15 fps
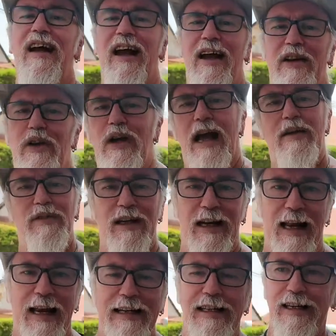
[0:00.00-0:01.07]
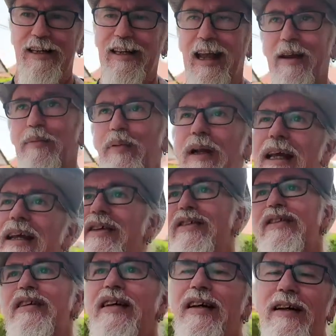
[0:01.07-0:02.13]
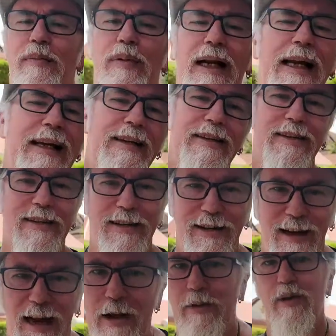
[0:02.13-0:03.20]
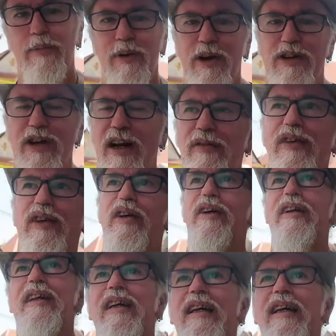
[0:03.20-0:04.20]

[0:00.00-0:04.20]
and you haven't liked it yet, please, please, I would appreciate if you could.